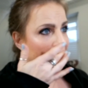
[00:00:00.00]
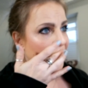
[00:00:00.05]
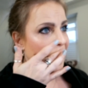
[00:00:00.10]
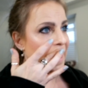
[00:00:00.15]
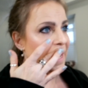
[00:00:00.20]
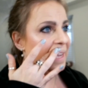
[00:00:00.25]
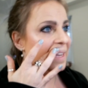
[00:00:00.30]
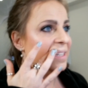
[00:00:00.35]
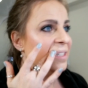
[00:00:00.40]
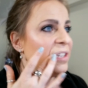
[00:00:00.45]

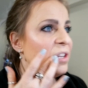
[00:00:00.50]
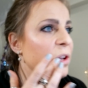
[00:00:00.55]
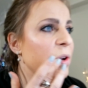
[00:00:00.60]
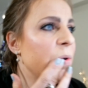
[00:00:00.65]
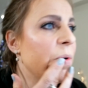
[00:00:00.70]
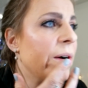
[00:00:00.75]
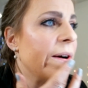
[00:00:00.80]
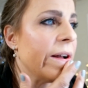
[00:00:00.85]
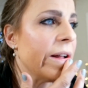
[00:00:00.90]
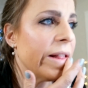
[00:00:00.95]
And
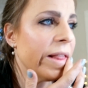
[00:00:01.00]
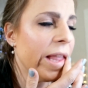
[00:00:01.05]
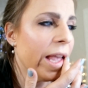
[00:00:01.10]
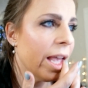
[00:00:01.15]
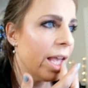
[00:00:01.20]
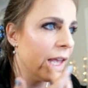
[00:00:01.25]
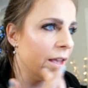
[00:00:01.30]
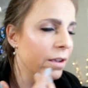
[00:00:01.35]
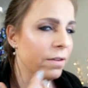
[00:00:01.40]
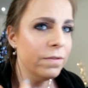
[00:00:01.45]
you all
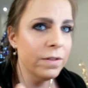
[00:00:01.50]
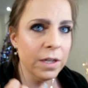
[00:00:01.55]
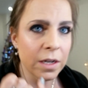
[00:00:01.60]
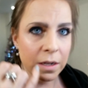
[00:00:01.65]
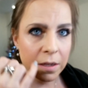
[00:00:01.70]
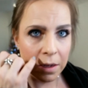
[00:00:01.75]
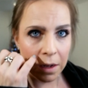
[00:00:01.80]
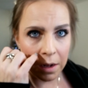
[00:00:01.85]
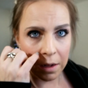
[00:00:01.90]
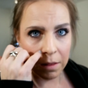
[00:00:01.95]
loved,
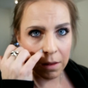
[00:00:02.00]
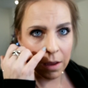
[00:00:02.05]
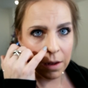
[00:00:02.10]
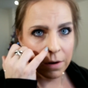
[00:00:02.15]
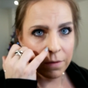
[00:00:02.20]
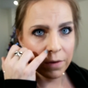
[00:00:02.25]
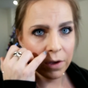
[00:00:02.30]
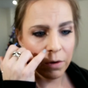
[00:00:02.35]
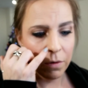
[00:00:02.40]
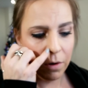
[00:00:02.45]
a lot
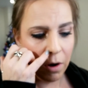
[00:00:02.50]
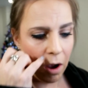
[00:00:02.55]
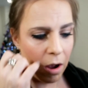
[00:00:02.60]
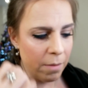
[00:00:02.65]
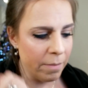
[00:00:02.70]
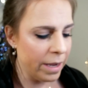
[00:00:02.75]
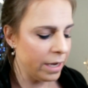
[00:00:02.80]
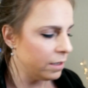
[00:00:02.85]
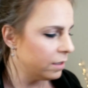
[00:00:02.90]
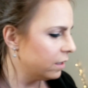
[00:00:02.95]
of you
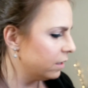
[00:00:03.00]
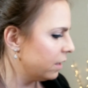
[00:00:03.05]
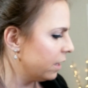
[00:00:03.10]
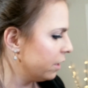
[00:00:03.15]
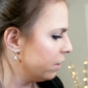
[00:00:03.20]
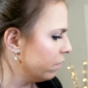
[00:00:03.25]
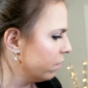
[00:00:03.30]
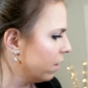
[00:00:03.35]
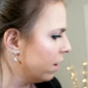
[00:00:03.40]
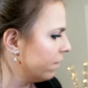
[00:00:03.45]
commented that
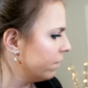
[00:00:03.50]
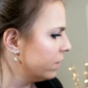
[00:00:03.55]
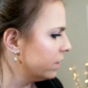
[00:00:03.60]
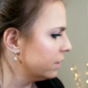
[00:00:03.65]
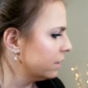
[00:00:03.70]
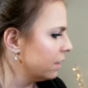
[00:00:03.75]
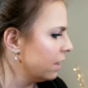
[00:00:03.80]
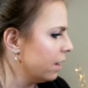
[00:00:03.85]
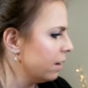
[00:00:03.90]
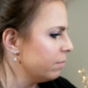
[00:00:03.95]
you loved
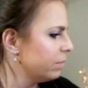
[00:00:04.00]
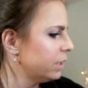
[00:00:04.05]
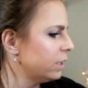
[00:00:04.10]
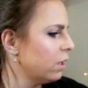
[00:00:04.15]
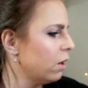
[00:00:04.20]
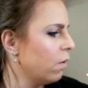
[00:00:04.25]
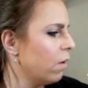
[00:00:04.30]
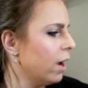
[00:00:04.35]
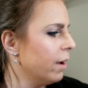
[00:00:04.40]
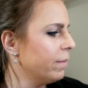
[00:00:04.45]
this lip,
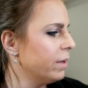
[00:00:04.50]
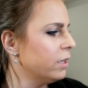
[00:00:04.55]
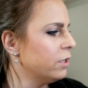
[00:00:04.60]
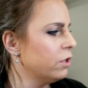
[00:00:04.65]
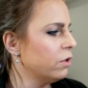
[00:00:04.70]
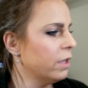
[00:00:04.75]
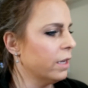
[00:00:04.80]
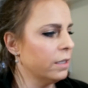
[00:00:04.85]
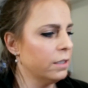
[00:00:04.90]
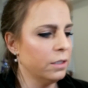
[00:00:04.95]
so I'm gonna
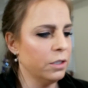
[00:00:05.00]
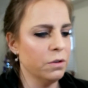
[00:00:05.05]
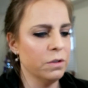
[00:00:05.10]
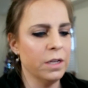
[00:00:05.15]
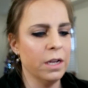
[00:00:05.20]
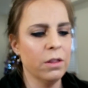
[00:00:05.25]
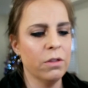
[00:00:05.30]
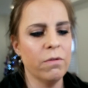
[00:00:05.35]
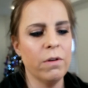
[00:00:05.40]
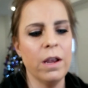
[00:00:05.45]
do this
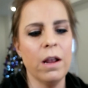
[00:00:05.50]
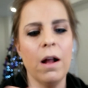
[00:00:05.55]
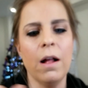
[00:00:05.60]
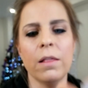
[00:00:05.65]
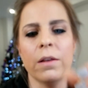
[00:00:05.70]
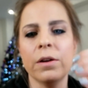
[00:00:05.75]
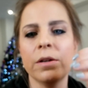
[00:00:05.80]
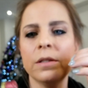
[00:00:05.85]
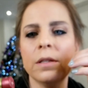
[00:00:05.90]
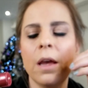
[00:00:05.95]
using 3
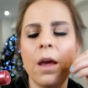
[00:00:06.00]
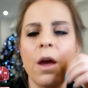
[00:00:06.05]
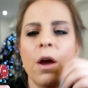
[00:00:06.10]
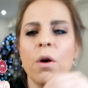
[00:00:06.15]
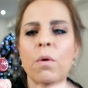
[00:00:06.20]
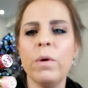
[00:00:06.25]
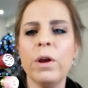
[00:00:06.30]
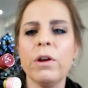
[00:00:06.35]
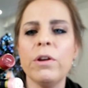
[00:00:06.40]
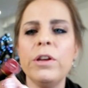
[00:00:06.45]
colors.
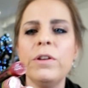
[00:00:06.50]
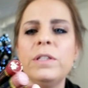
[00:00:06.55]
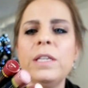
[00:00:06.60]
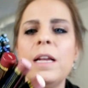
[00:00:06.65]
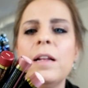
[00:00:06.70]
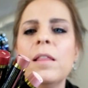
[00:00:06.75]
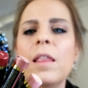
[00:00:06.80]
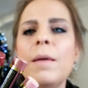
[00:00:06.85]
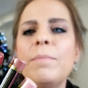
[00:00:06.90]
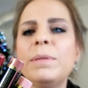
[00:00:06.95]
We are
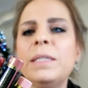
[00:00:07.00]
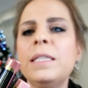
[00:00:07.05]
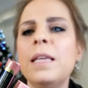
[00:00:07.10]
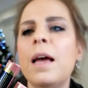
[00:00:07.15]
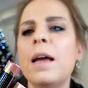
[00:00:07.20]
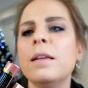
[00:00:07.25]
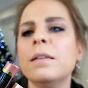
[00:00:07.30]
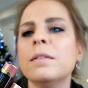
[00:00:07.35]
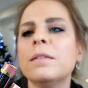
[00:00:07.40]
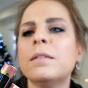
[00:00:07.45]
using
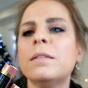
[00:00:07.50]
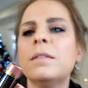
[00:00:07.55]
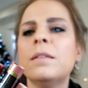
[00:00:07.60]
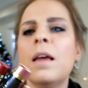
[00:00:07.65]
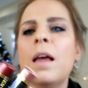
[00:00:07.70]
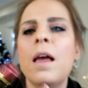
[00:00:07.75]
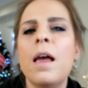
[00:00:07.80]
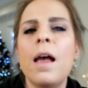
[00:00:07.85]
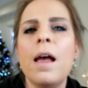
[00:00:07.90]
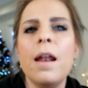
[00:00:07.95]
Lipsense,
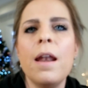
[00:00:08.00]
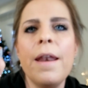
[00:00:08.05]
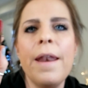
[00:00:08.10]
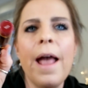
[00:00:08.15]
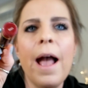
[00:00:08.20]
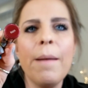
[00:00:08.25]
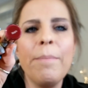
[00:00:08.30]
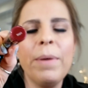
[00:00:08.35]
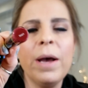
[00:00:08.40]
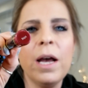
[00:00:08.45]

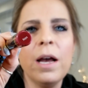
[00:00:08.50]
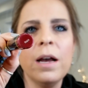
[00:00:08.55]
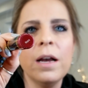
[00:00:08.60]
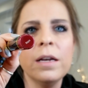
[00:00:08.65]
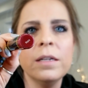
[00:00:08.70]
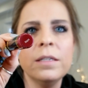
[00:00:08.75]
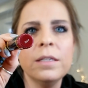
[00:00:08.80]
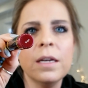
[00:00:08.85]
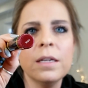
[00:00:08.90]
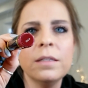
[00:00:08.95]

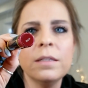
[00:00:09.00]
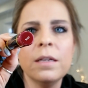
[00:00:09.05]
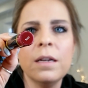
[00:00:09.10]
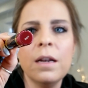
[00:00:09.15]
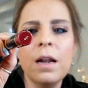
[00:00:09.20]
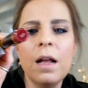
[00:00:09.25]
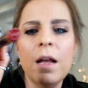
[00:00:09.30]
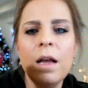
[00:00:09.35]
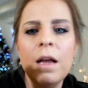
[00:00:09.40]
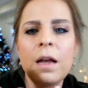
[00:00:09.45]
Napa, da da da
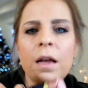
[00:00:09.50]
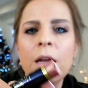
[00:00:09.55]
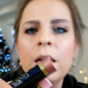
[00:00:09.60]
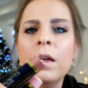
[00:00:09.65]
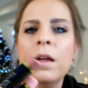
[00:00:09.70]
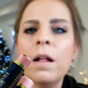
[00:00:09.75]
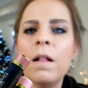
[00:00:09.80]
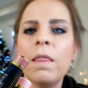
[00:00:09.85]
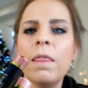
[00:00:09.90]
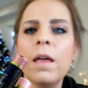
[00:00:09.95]
da.
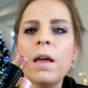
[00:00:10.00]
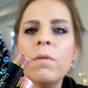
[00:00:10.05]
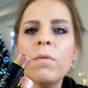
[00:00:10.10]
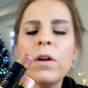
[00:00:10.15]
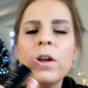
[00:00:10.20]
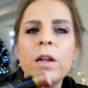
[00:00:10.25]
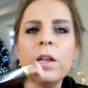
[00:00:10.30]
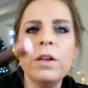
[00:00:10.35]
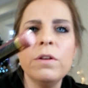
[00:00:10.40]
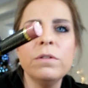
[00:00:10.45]
Then we're
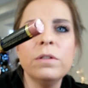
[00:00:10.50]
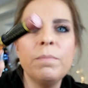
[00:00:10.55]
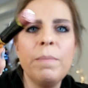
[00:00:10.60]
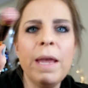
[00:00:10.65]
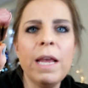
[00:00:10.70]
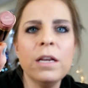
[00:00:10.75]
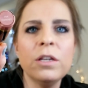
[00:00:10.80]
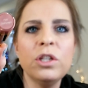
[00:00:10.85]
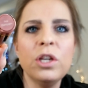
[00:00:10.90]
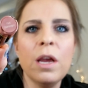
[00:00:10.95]
gonna use
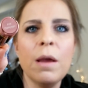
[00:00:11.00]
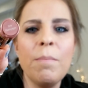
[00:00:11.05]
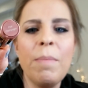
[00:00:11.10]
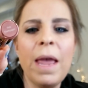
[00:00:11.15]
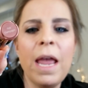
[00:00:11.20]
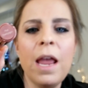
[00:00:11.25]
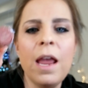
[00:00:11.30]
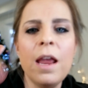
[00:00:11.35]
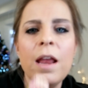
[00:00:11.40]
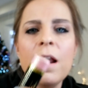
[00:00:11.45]
Pink
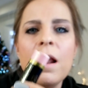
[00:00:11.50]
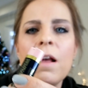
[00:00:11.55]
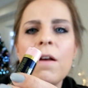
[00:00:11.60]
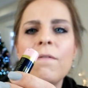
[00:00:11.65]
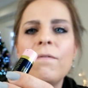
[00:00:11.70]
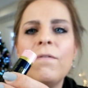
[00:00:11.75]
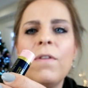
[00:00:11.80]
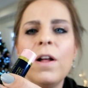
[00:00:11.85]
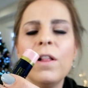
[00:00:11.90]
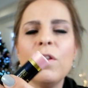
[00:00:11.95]
Champagne,
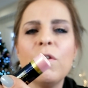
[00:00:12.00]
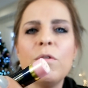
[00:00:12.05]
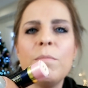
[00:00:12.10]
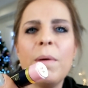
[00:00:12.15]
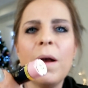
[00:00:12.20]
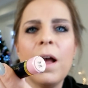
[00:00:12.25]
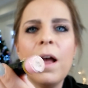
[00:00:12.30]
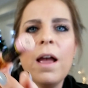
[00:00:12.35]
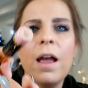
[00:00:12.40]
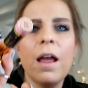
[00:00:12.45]
followed
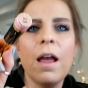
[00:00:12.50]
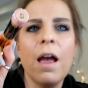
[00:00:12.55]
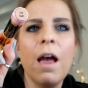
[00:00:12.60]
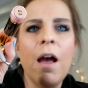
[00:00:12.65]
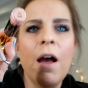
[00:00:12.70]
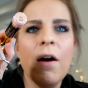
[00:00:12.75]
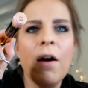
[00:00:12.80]
by